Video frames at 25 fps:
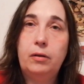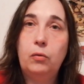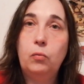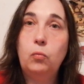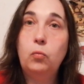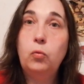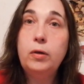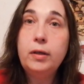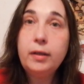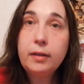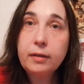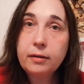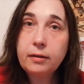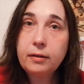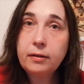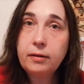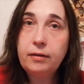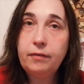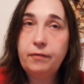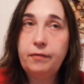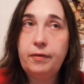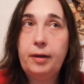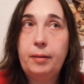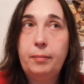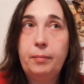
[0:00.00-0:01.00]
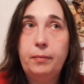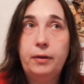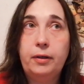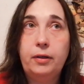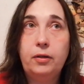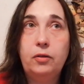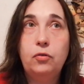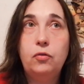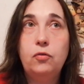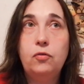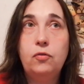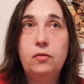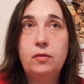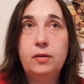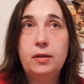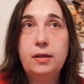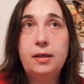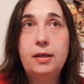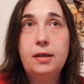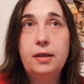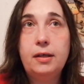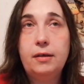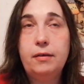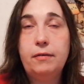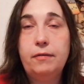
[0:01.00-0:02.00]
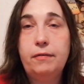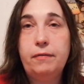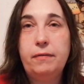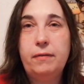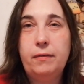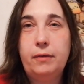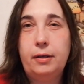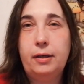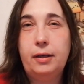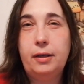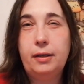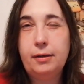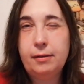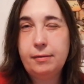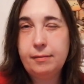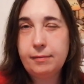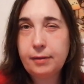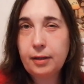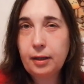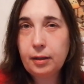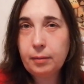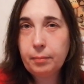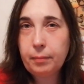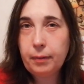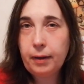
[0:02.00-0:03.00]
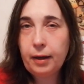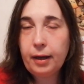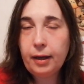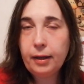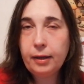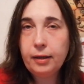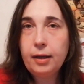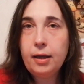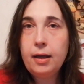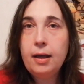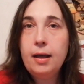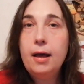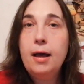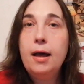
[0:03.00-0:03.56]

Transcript: with the fabric to see if it is that bad.